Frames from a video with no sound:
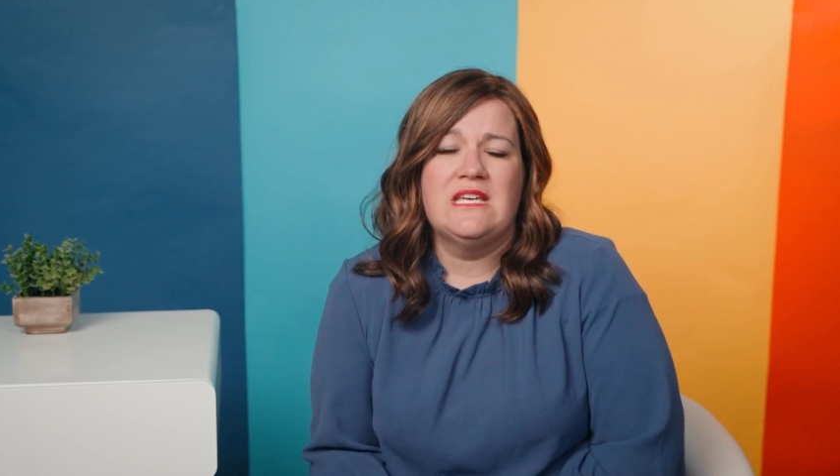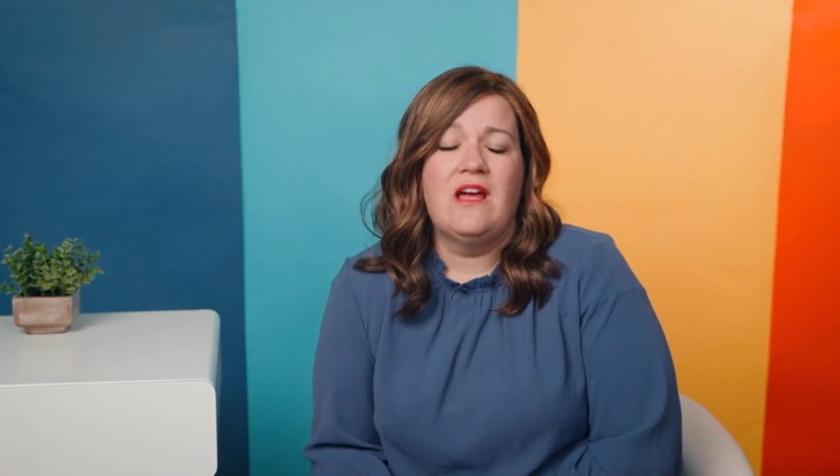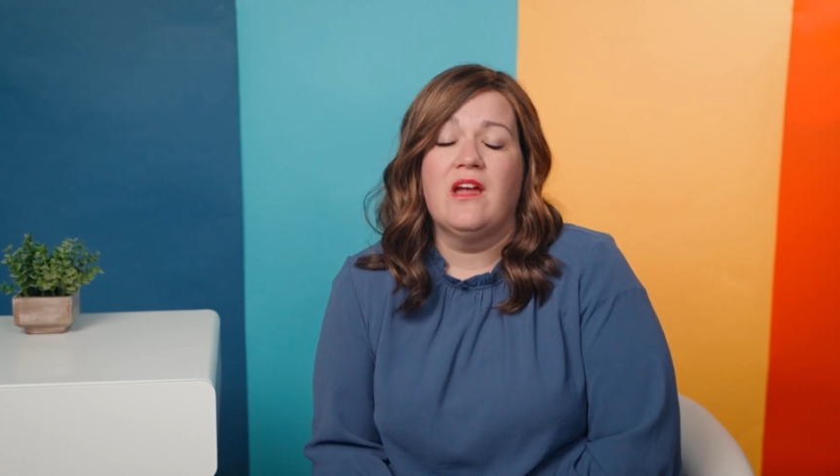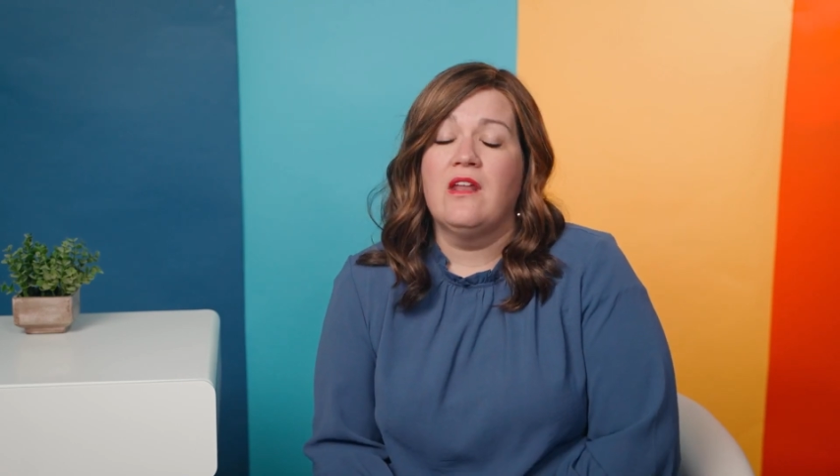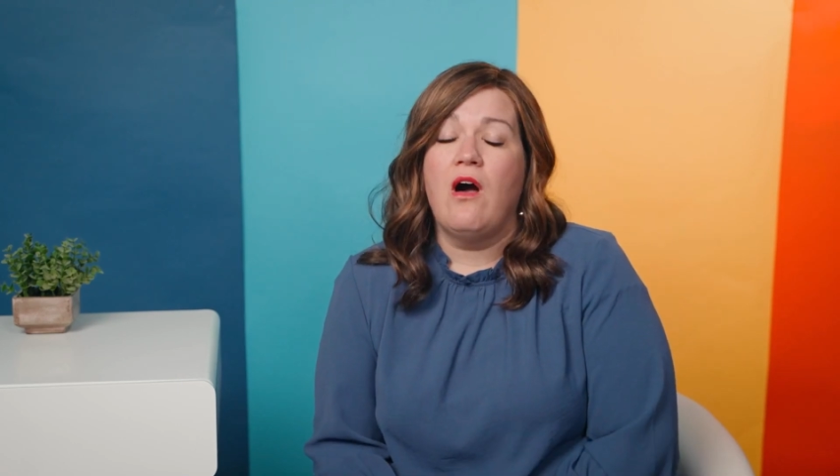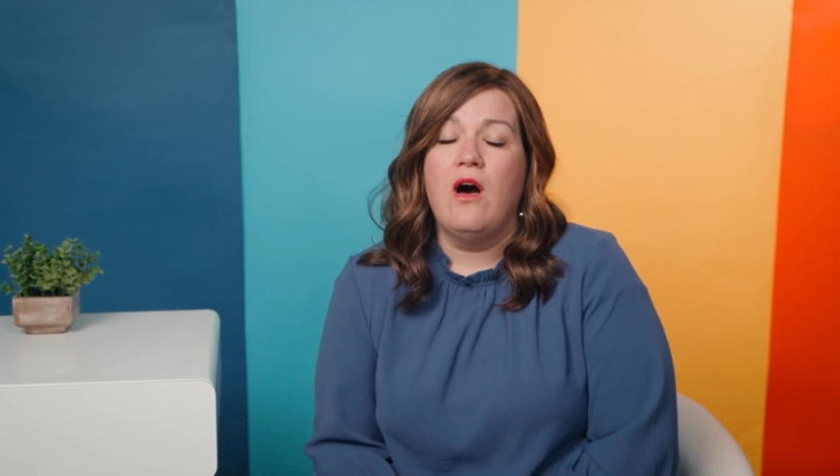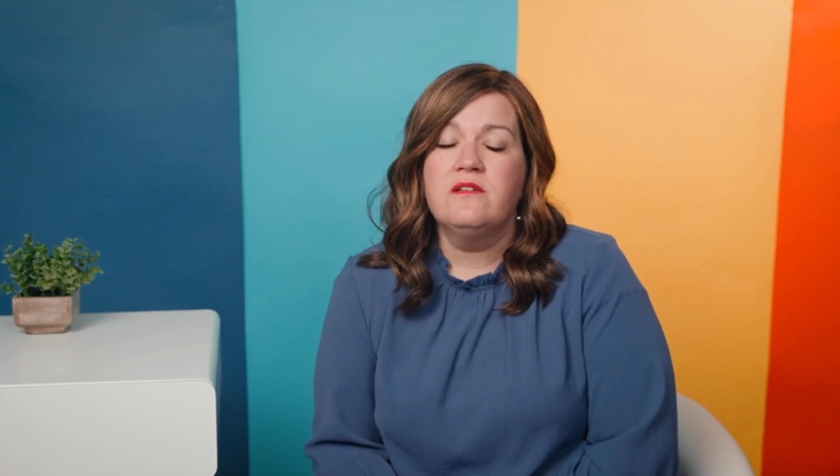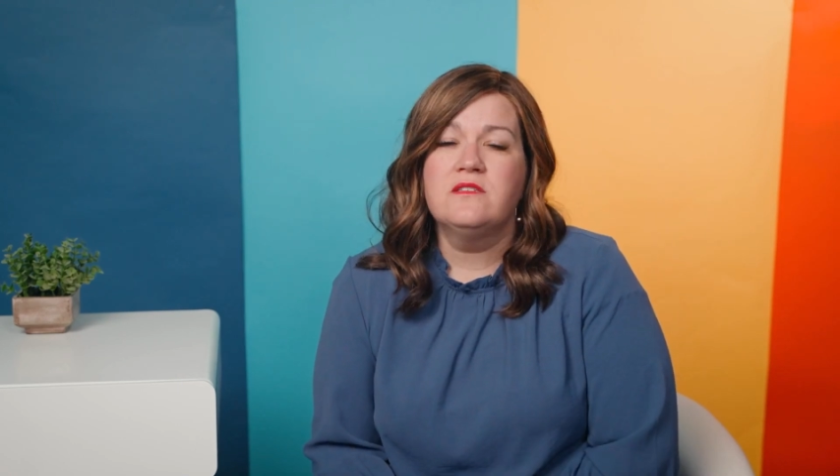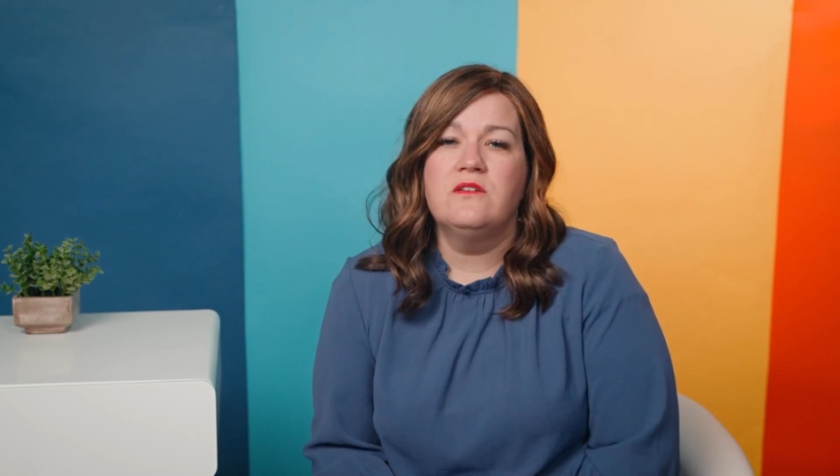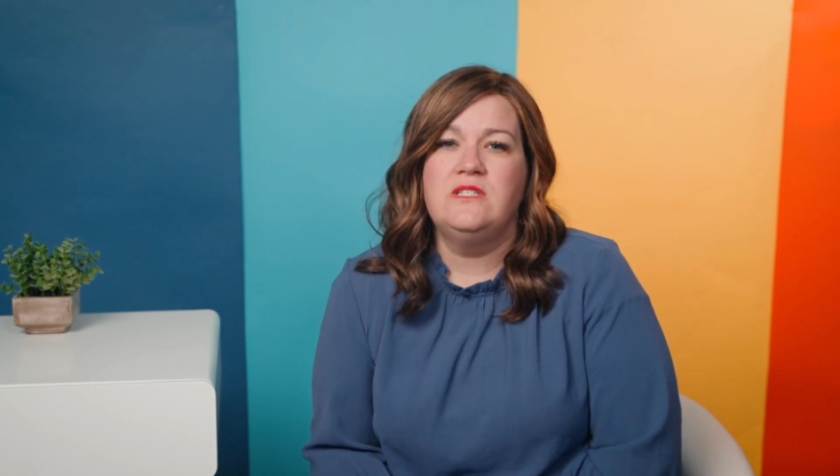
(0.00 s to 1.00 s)
And it can
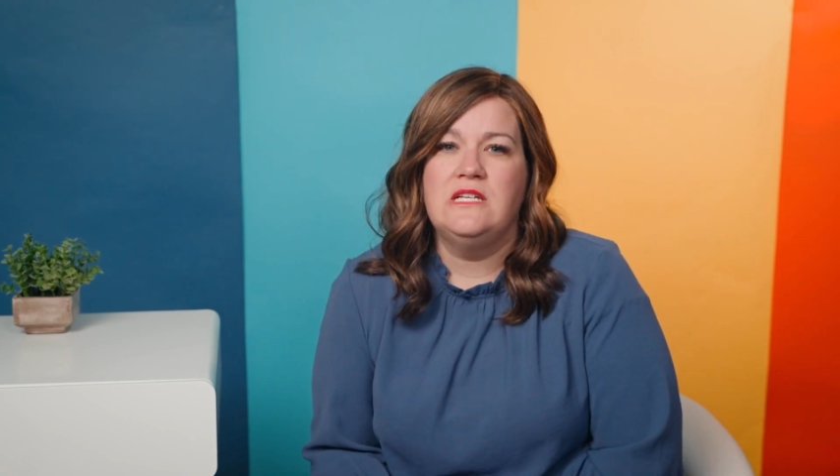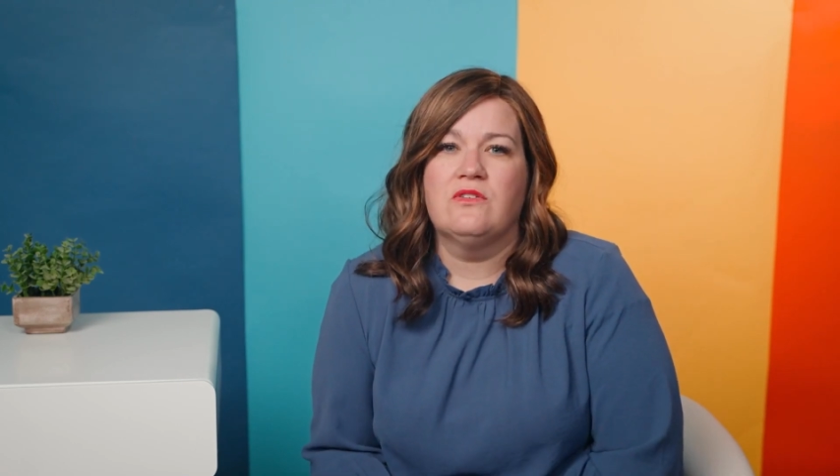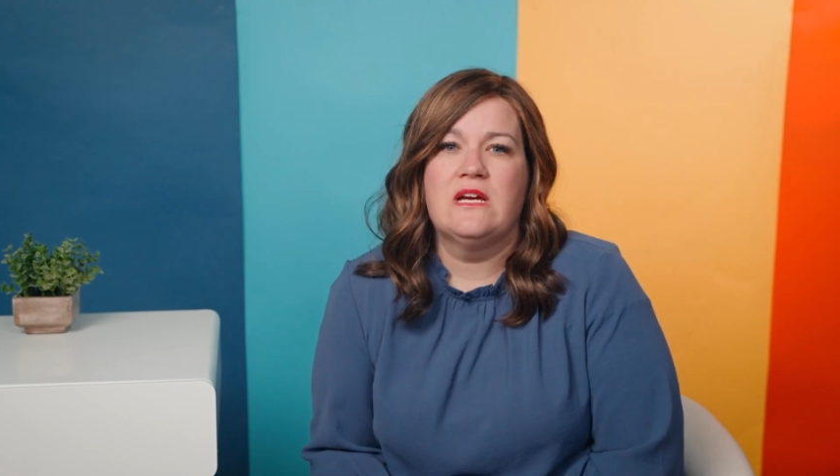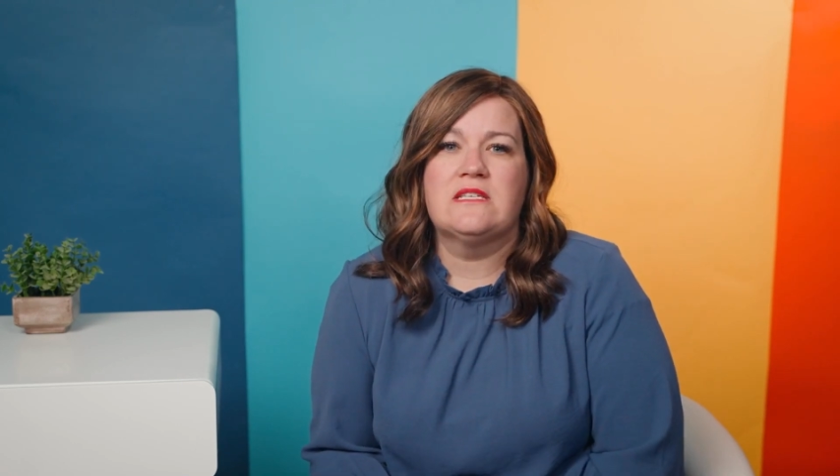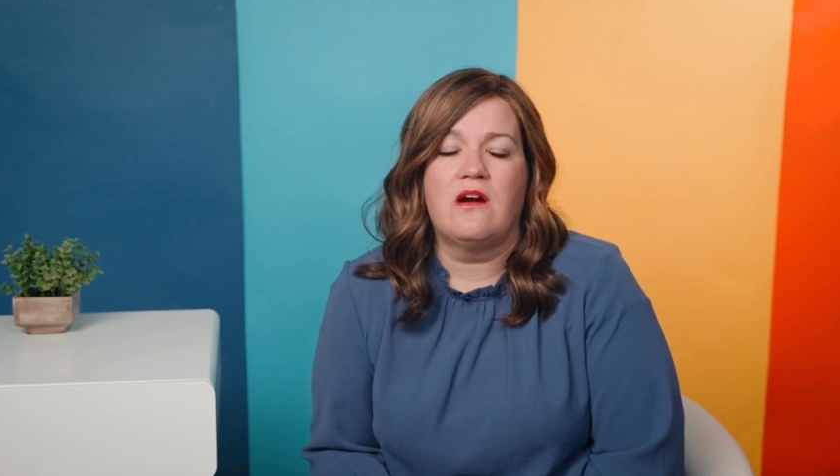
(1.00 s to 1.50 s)
also decrease